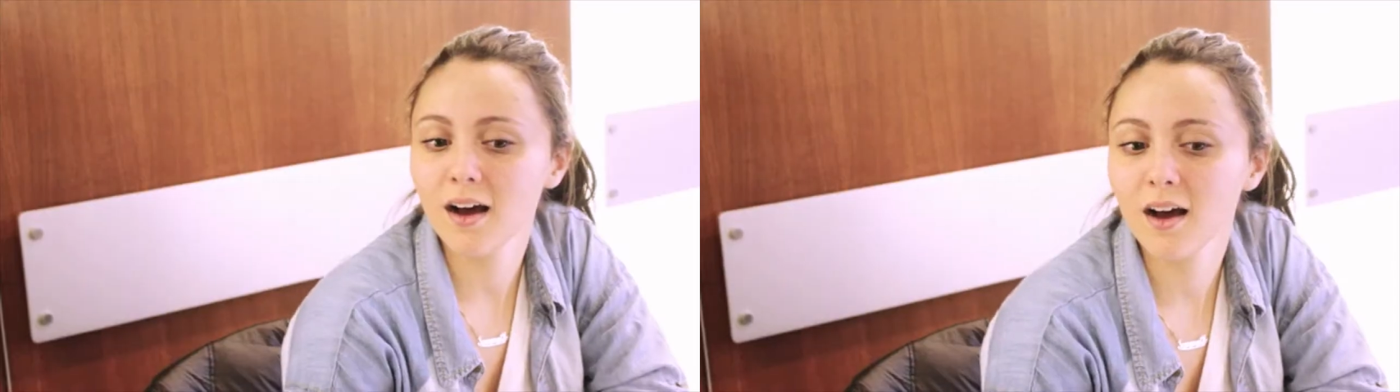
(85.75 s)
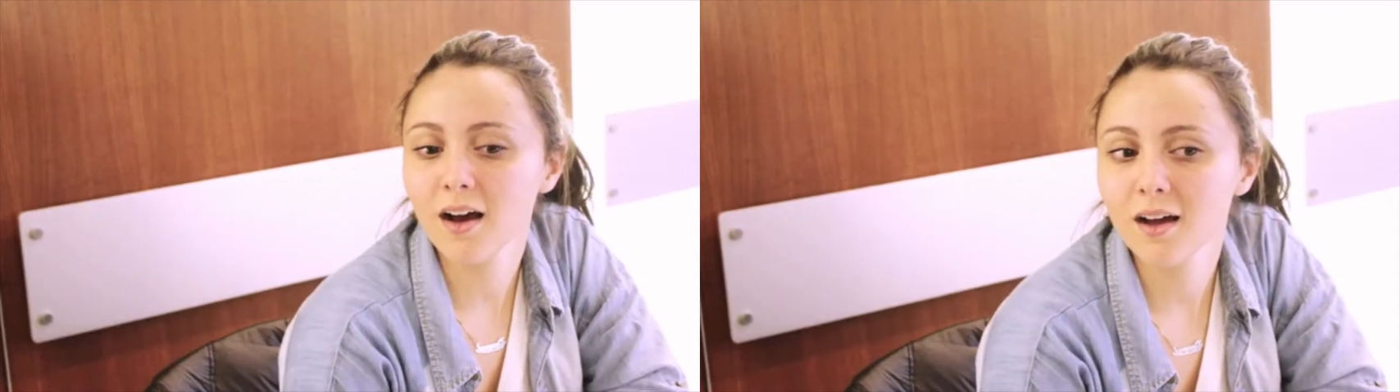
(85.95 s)

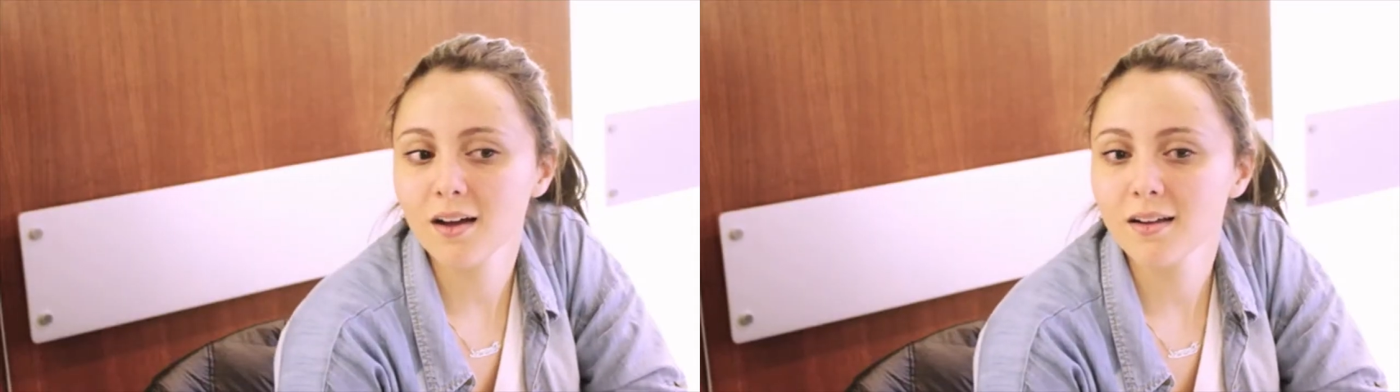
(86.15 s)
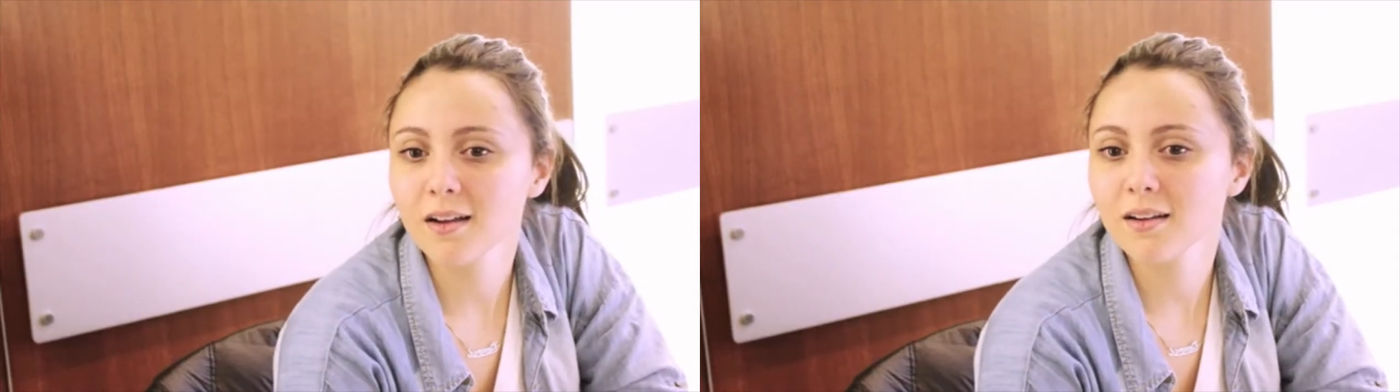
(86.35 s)

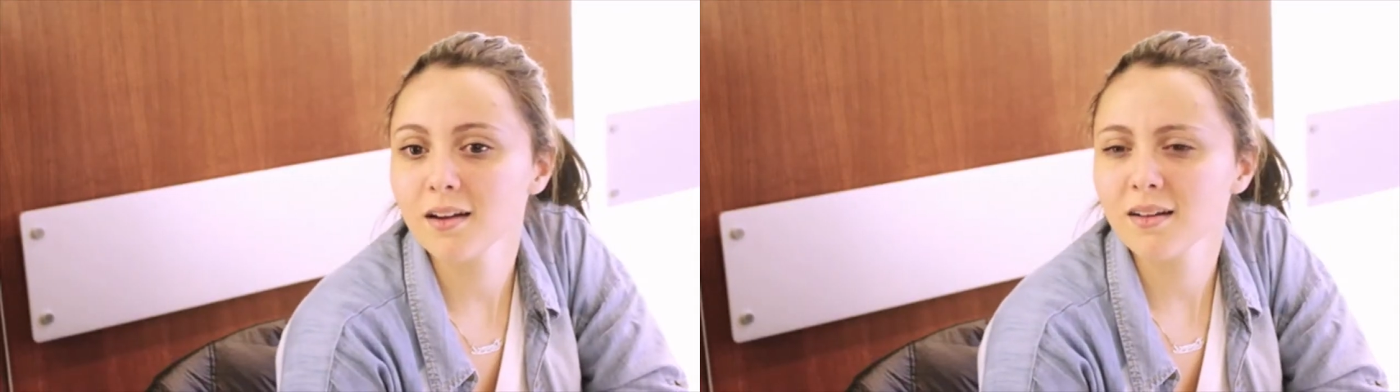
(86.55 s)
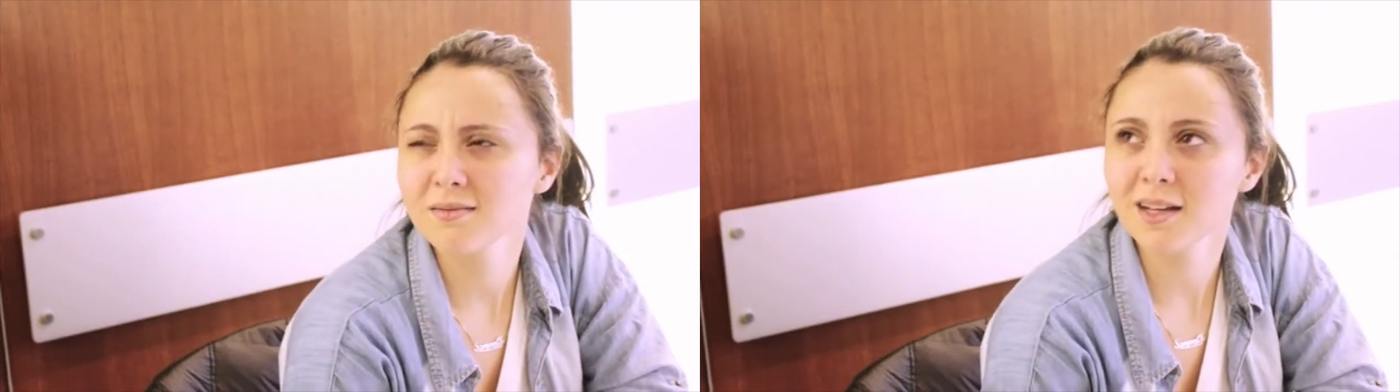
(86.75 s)

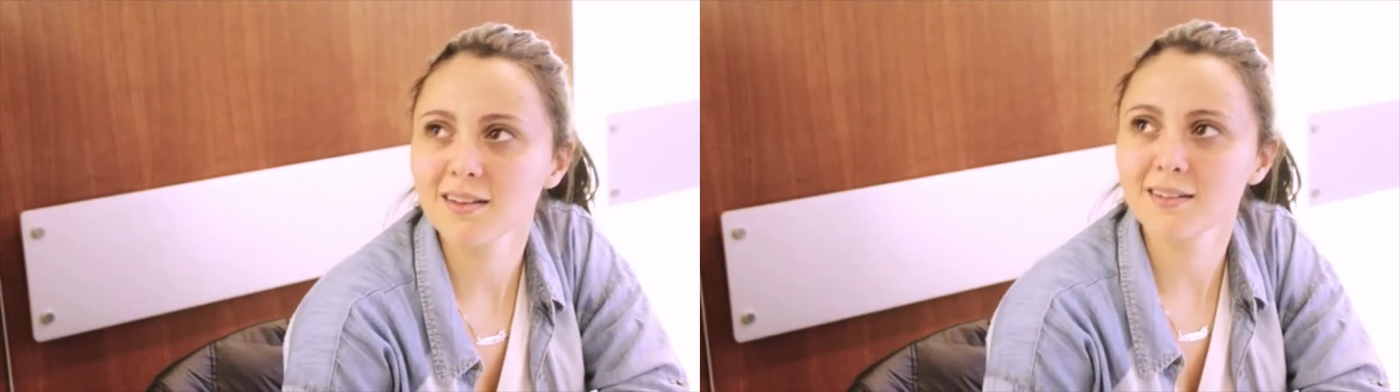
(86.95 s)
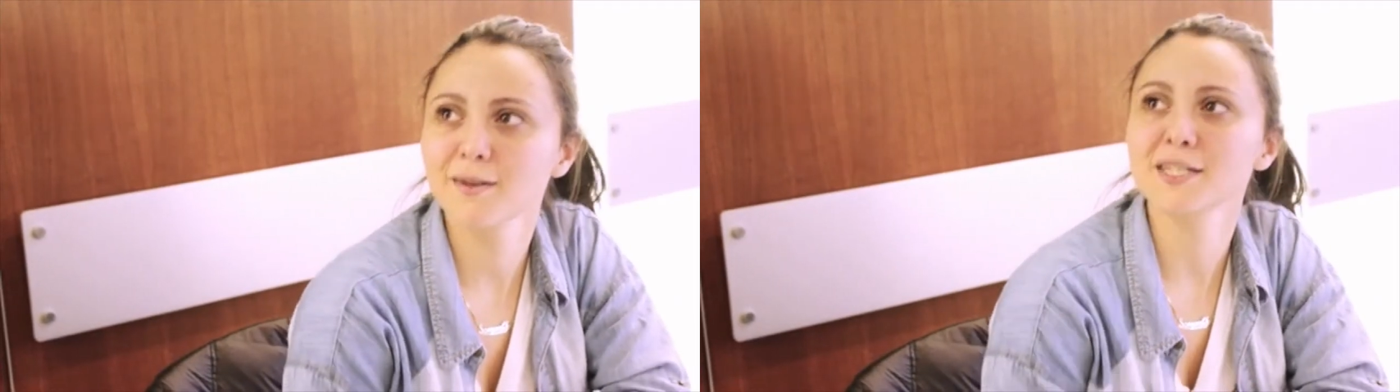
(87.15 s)
I'm
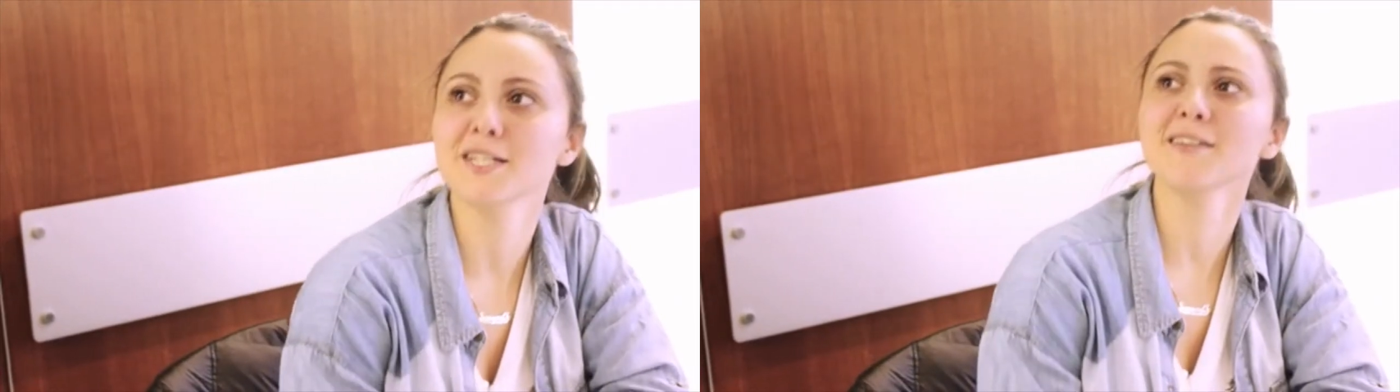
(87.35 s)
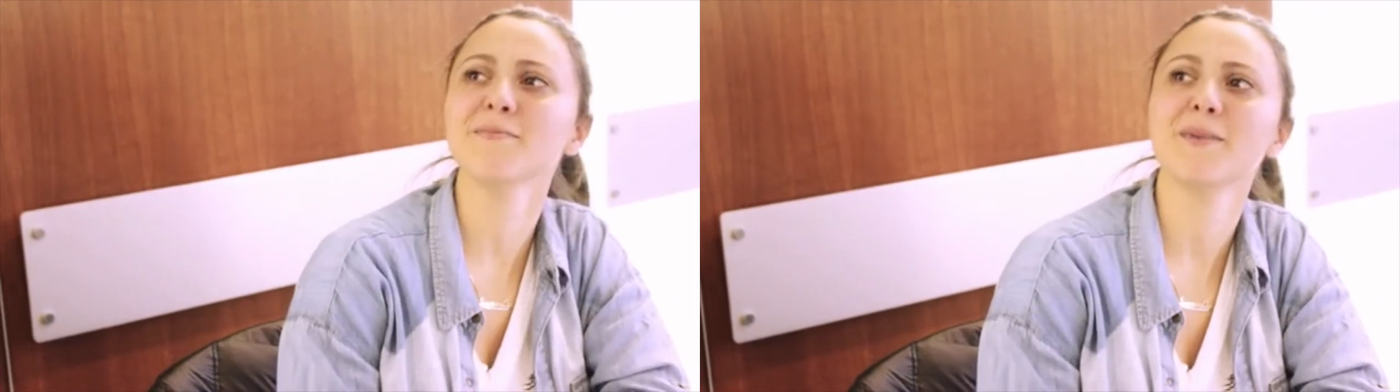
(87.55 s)
not quite sure.